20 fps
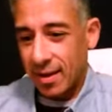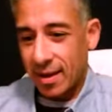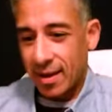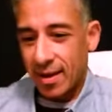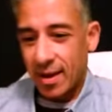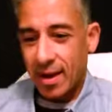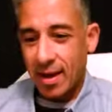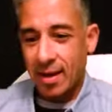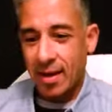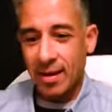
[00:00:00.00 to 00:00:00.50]

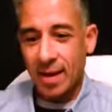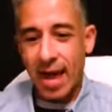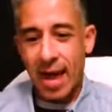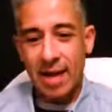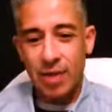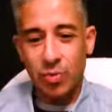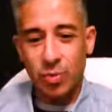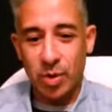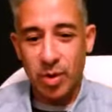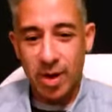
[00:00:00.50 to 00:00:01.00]
and
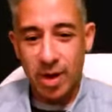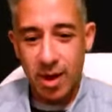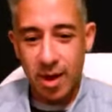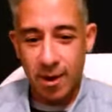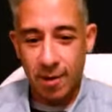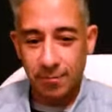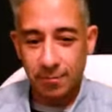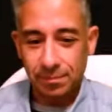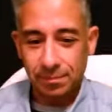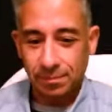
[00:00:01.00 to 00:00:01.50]
last one
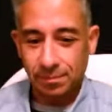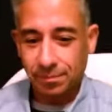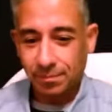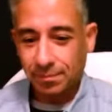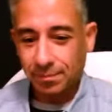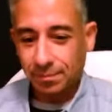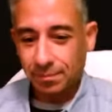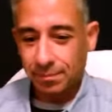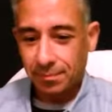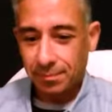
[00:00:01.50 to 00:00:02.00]
here,
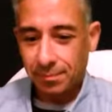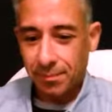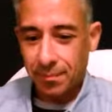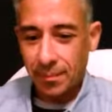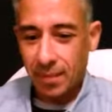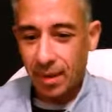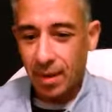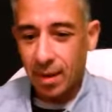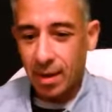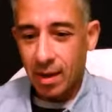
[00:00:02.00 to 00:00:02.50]

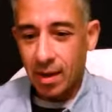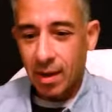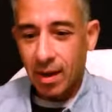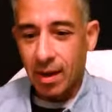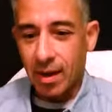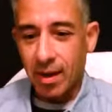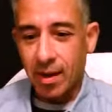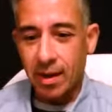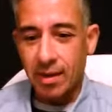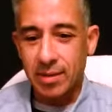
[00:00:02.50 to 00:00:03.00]

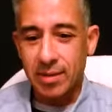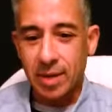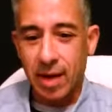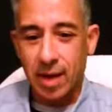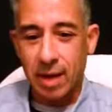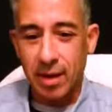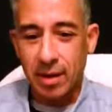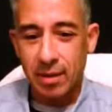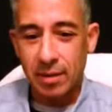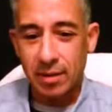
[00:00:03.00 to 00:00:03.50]
is
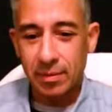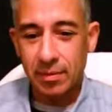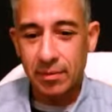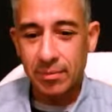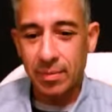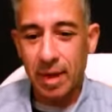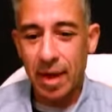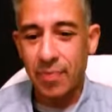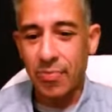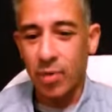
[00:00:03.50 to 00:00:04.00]
uh,
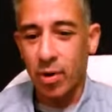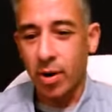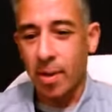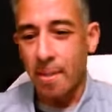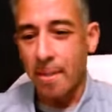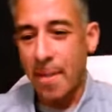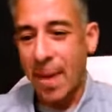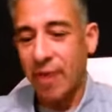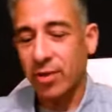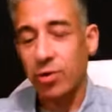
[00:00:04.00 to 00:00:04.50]
my thought
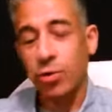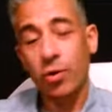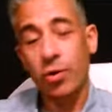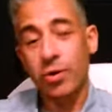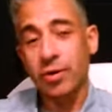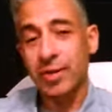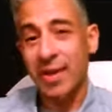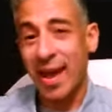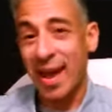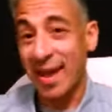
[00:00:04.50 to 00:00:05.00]
on
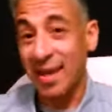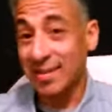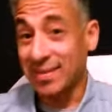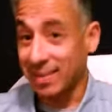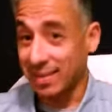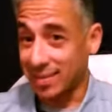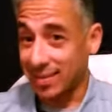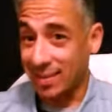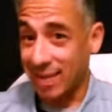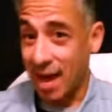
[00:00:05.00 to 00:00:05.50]
mentors and
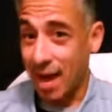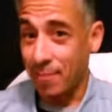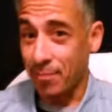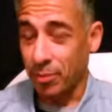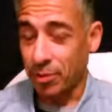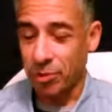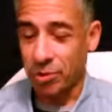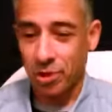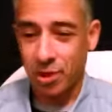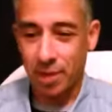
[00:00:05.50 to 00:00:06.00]

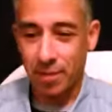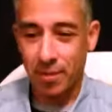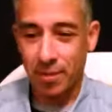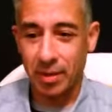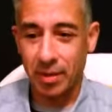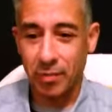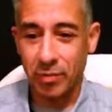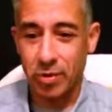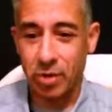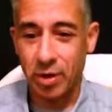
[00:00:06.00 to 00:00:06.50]
discipleship.
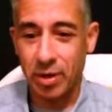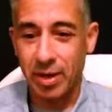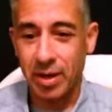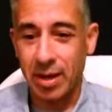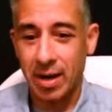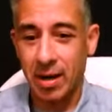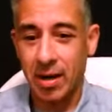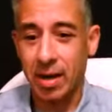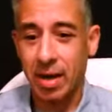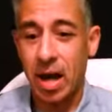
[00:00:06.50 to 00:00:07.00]
And we're talking
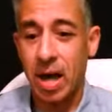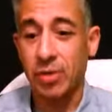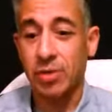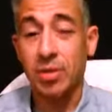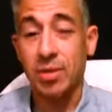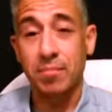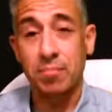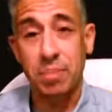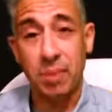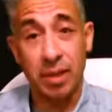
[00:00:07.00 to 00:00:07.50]

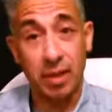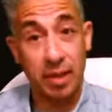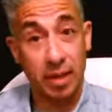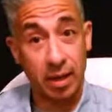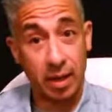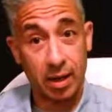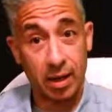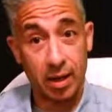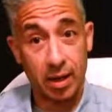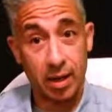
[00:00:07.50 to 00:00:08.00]

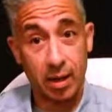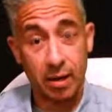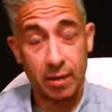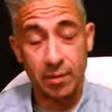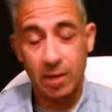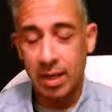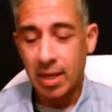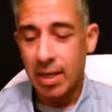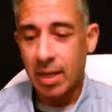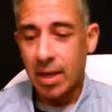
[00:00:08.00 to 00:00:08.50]
accountability here.
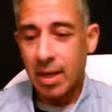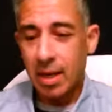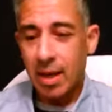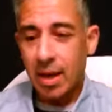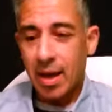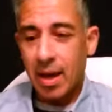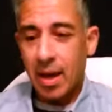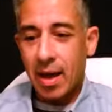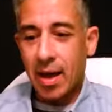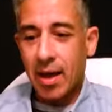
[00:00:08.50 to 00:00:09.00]

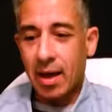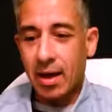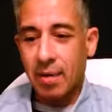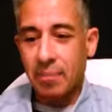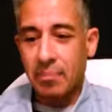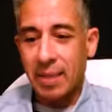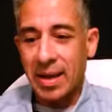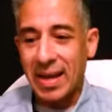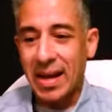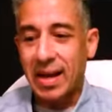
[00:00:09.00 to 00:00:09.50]
Uh,
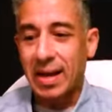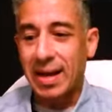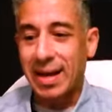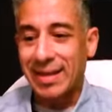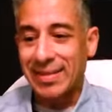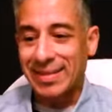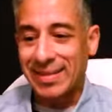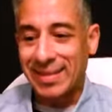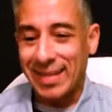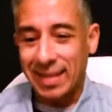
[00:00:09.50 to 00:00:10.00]
being a,
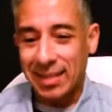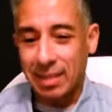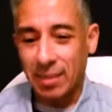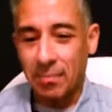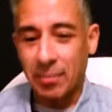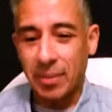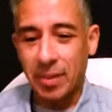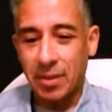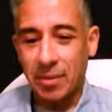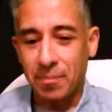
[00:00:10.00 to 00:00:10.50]
a
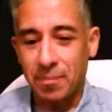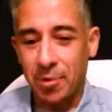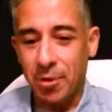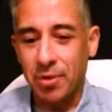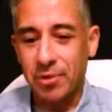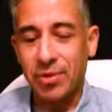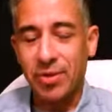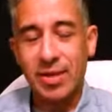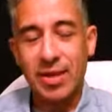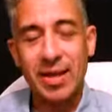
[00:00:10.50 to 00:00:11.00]
disciplined
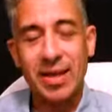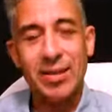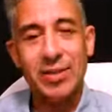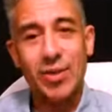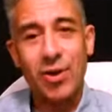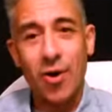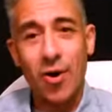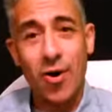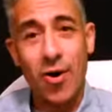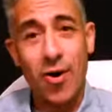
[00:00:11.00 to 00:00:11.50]
person is
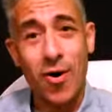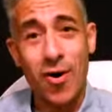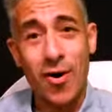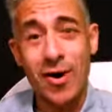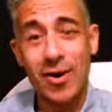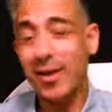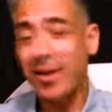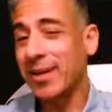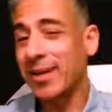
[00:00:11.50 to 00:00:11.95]
hard